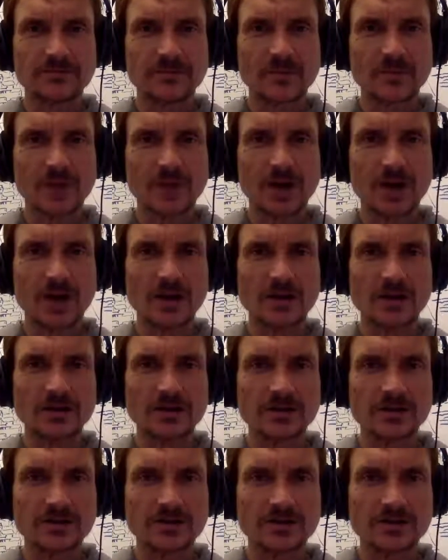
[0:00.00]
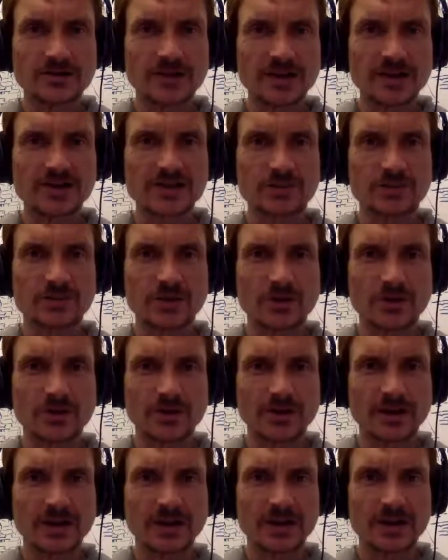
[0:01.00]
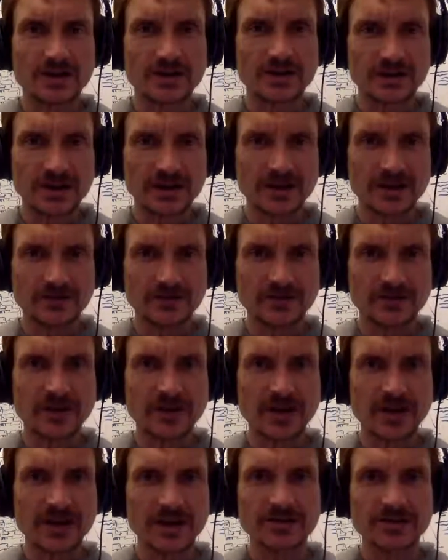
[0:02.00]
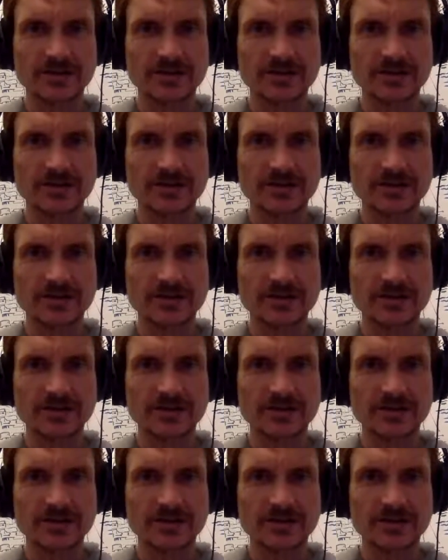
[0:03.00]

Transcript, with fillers: Holland, Luxembourg, and then France.